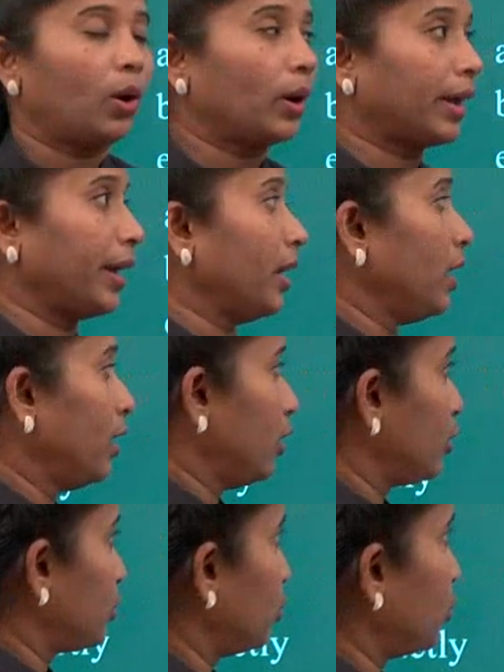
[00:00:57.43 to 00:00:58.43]
Okay,
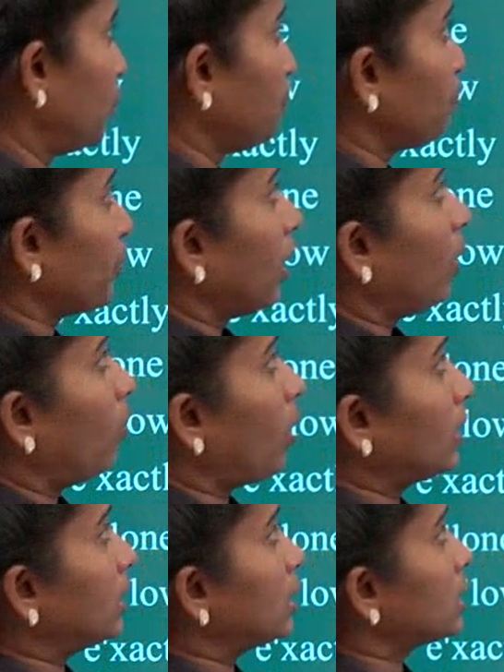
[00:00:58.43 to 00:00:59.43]
so
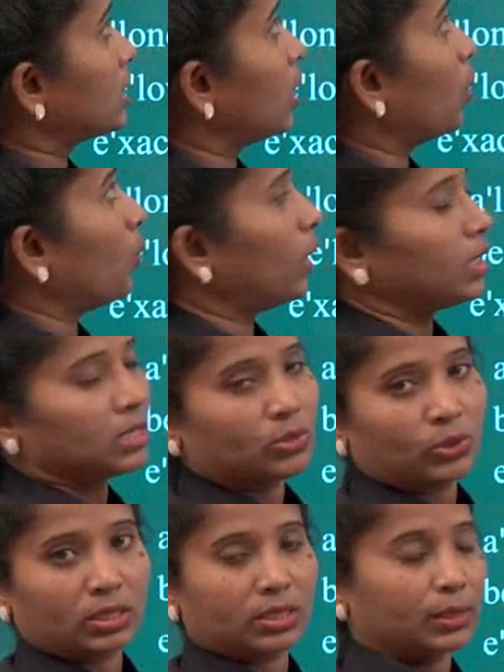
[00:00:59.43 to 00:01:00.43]
what is word
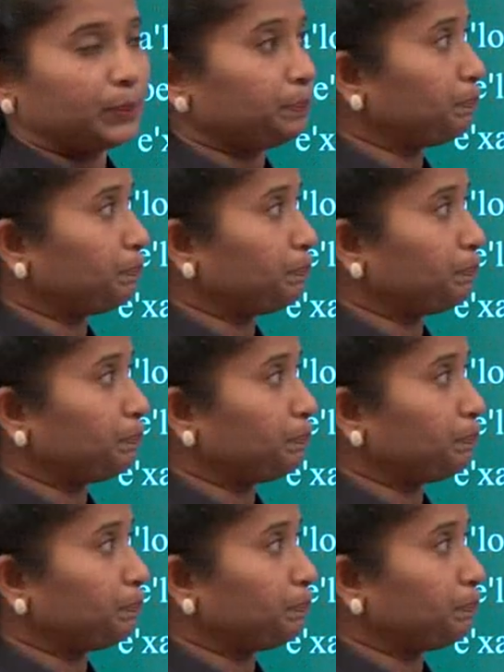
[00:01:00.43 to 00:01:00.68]
stress?